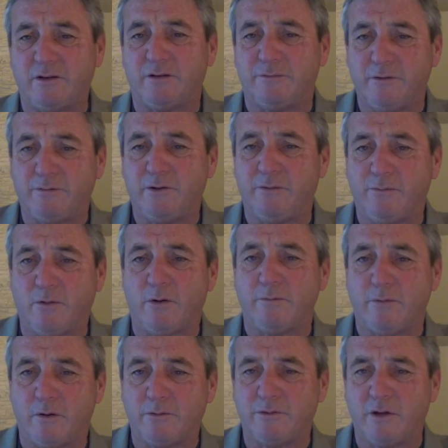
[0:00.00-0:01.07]
its 54
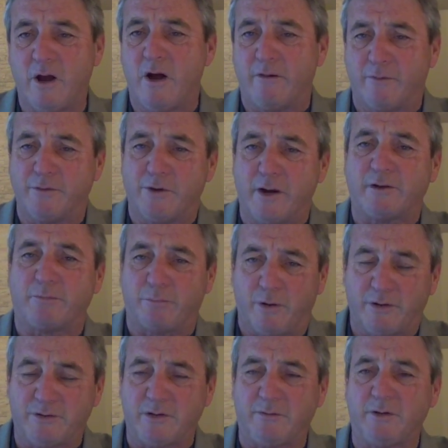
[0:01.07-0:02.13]
votes for the next
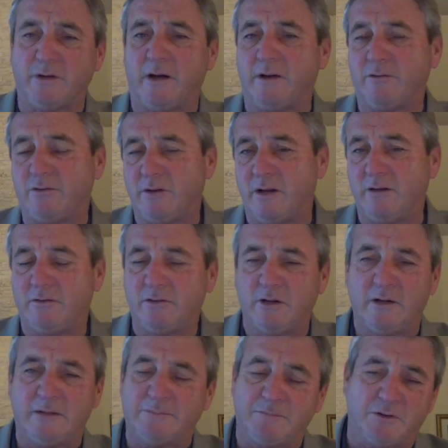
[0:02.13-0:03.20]
president of the United States,
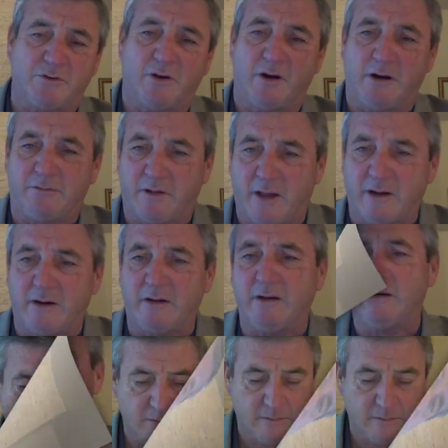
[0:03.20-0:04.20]
John F. Kennedy.